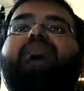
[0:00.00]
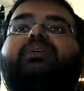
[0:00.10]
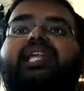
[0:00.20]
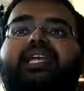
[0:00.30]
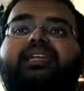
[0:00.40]

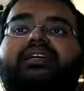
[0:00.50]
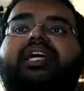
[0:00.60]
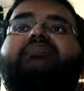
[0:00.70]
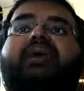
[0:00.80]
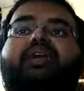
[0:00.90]
molecular,
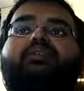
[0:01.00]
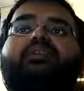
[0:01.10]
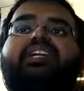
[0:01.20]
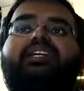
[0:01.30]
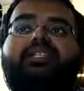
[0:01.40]
and
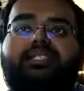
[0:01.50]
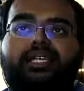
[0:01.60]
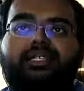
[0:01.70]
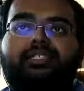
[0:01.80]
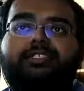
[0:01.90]
macromolecular
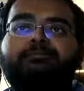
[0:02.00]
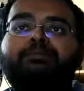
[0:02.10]
scales,